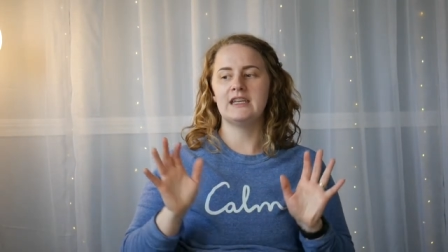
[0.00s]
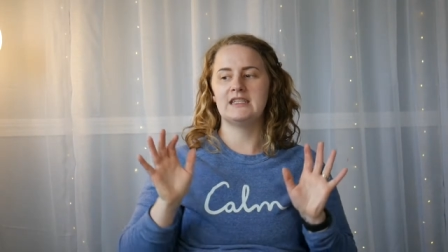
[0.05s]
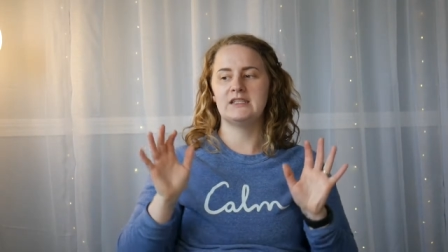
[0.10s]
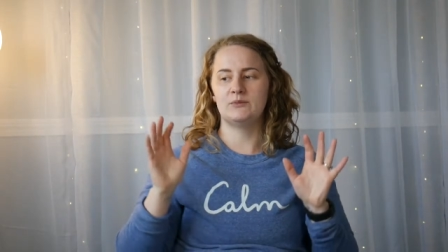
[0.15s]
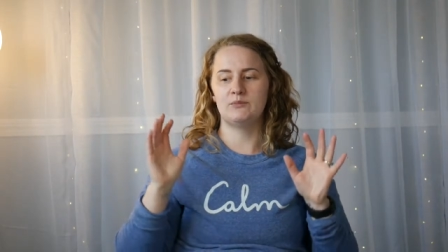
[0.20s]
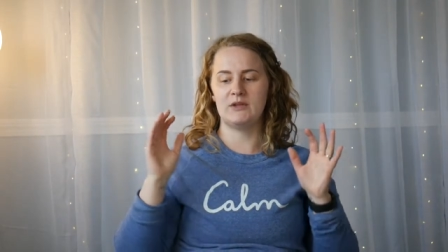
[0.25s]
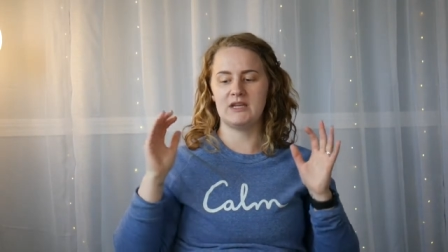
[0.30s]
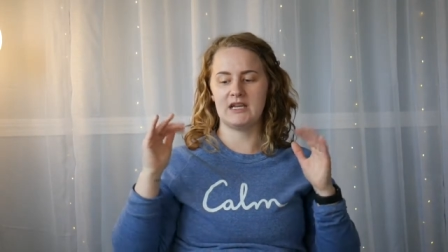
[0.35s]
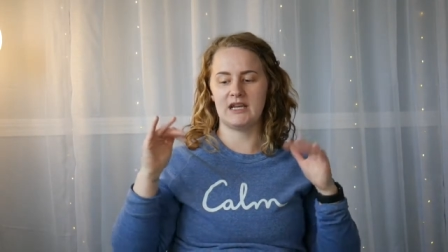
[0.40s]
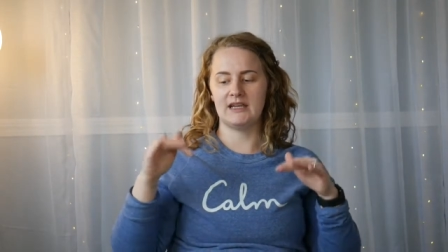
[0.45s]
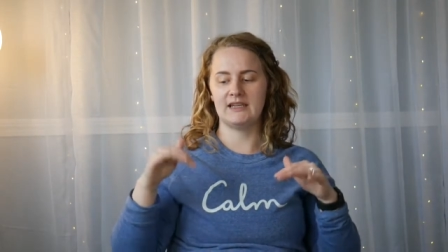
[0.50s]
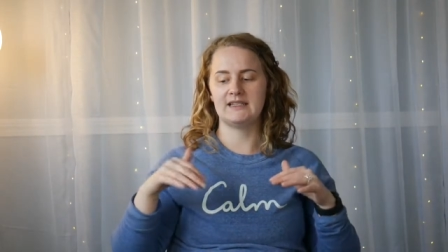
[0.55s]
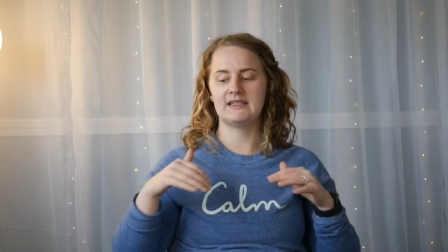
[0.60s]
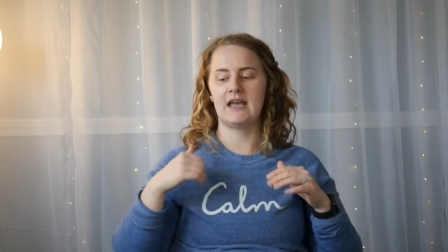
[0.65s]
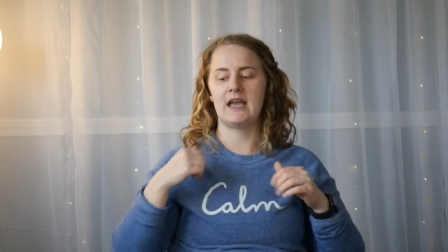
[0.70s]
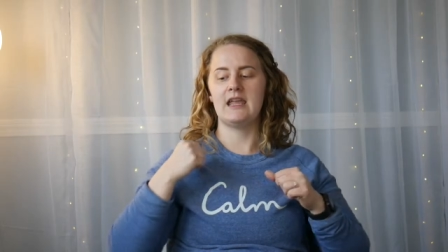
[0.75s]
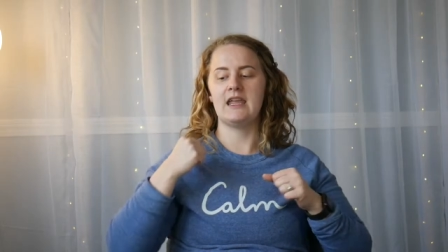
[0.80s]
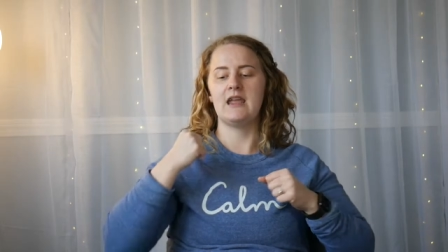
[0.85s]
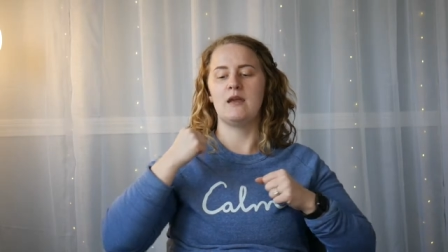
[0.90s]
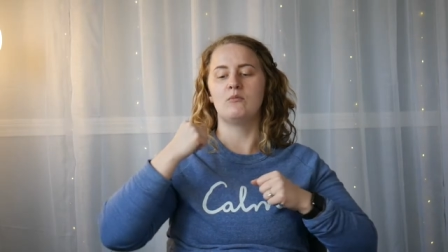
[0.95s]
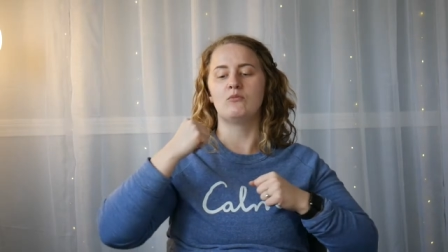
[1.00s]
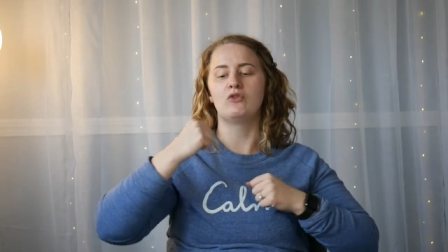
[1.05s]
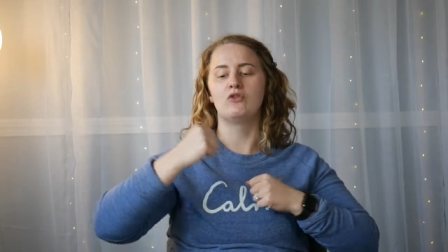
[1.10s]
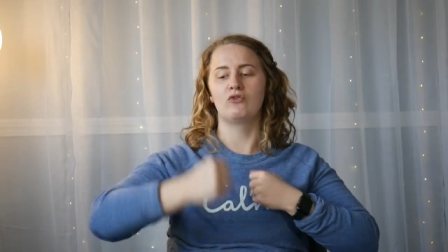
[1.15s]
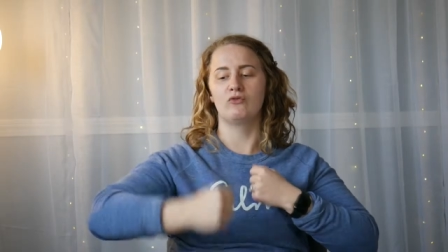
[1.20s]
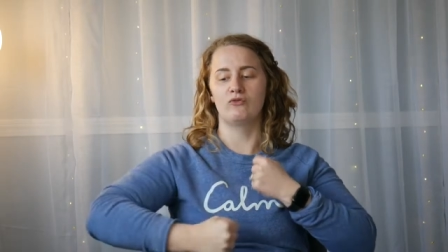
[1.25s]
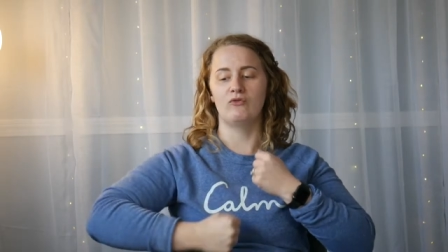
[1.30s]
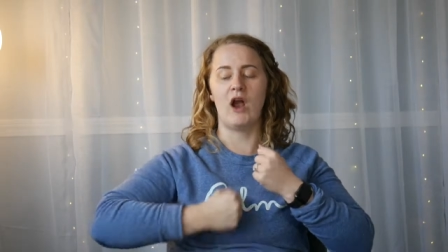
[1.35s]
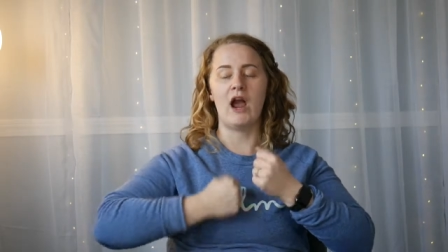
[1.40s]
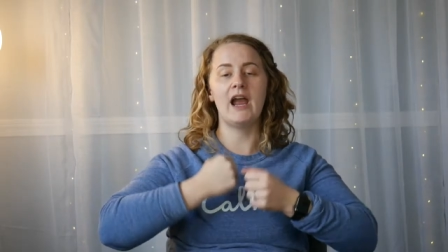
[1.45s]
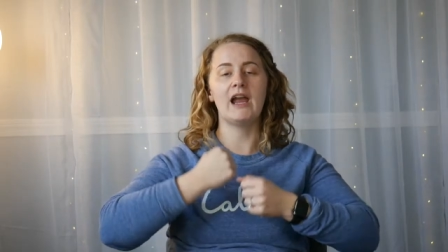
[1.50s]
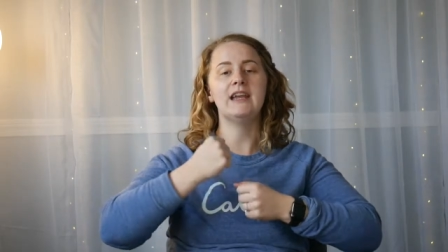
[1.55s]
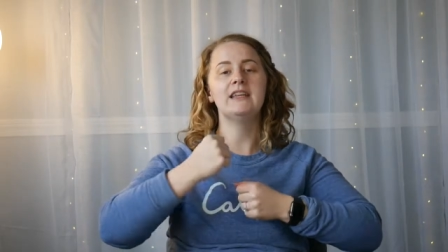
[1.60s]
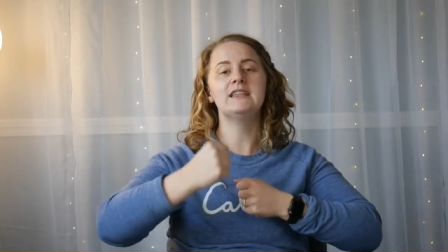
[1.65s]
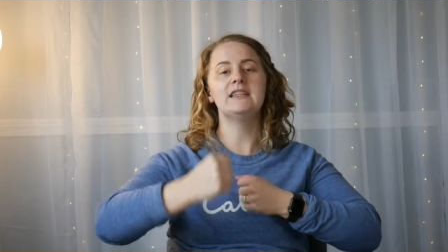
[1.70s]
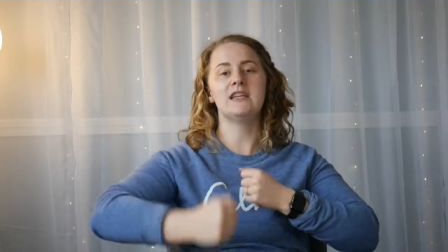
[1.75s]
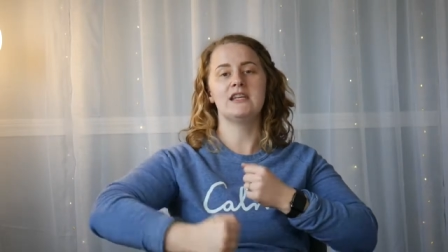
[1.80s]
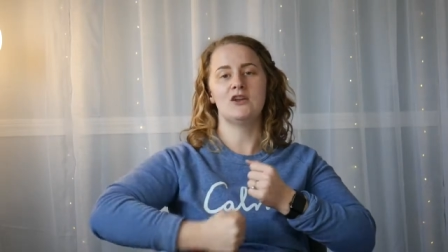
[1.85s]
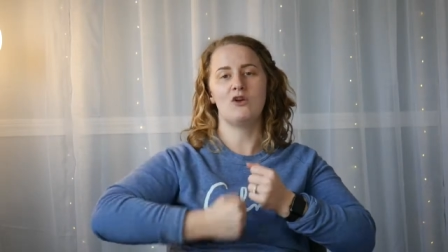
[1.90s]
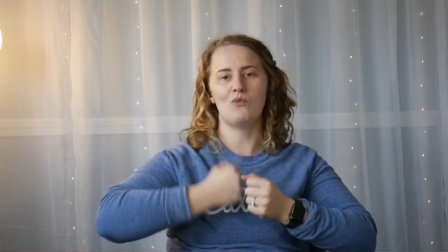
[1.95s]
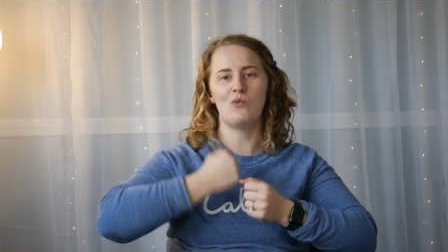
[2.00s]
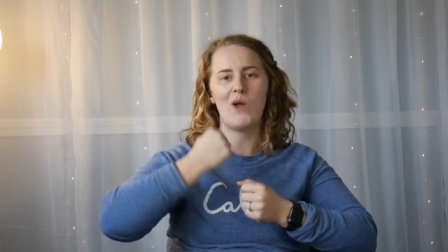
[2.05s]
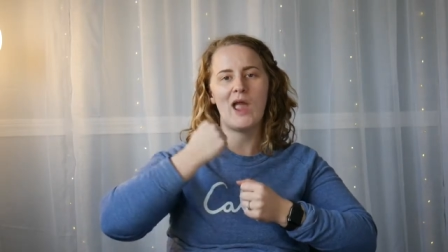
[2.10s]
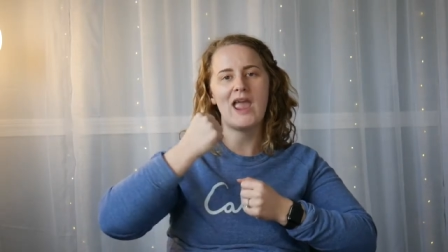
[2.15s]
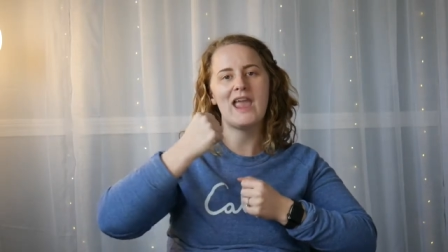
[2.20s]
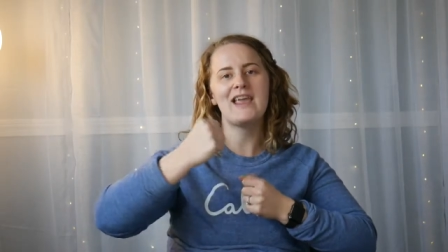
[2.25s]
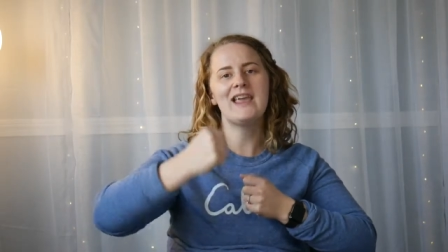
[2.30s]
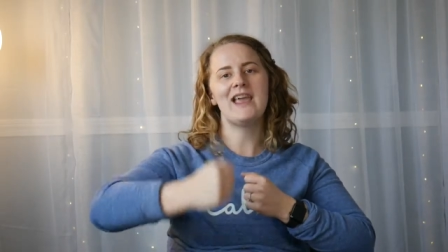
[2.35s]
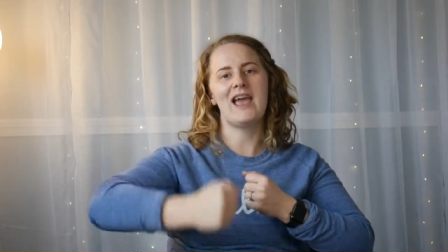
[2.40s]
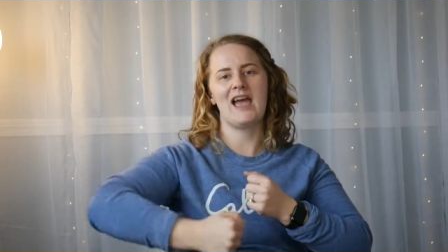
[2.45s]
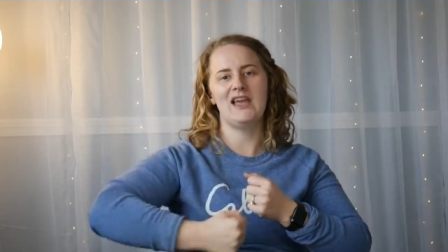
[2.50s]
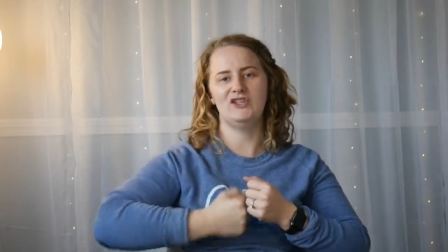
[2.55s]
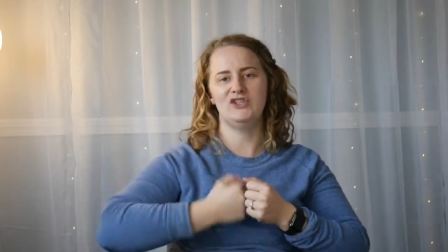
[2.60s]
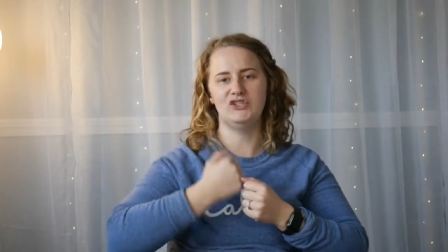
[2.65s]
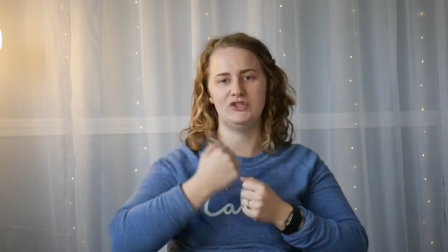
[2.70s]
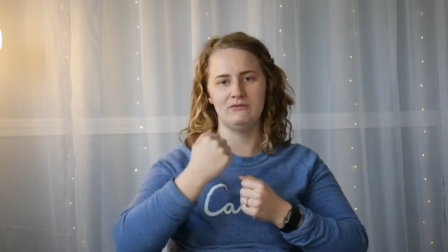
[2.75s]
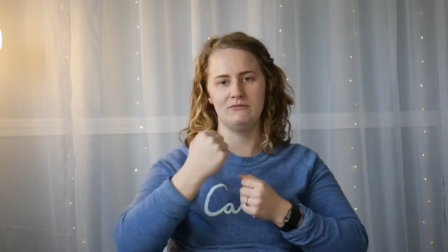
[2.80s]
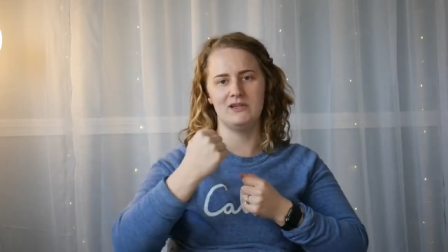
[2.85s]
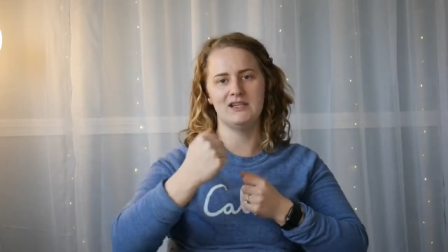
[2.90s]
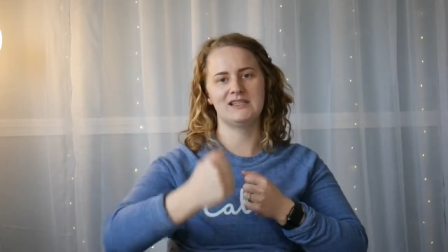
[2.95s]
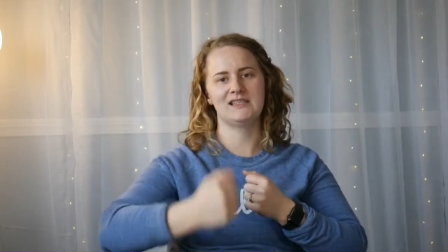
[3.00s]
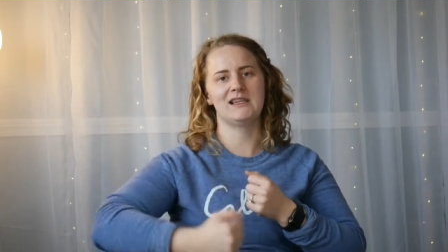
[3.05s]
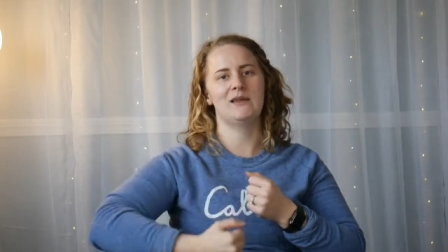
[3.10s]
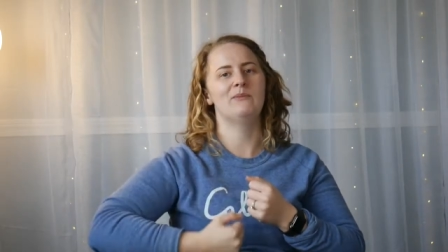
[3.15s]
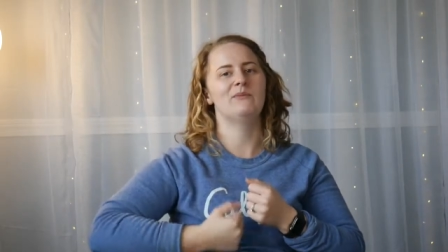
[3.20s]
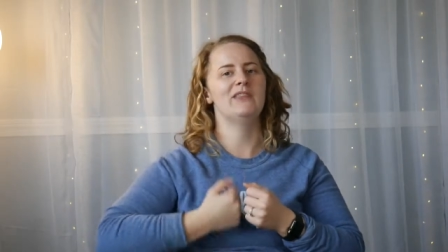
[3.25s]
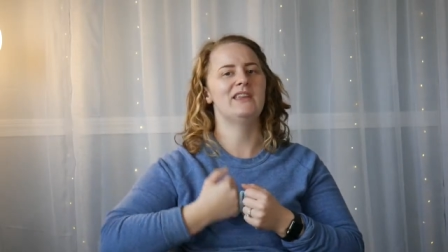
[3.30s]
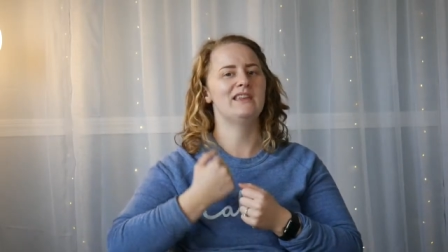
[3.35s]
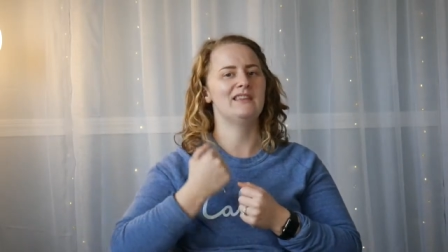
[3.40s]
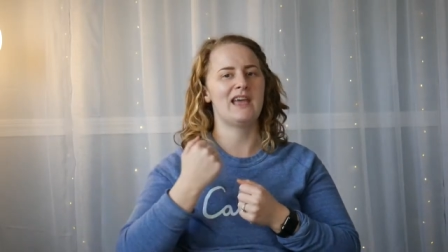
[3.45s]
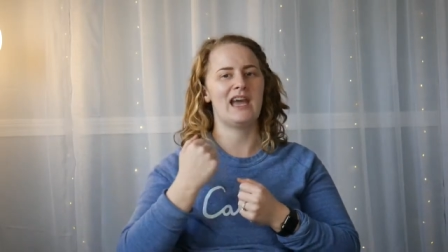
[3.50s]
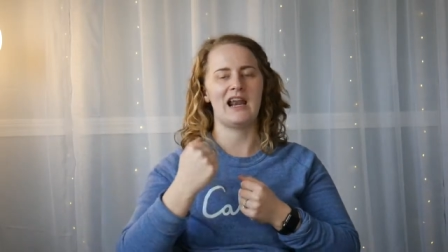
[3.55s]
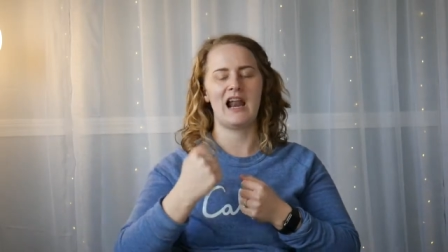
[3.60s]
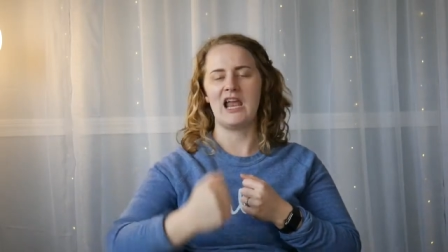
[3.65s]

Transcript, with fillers: it's because I am grinding away at doing something that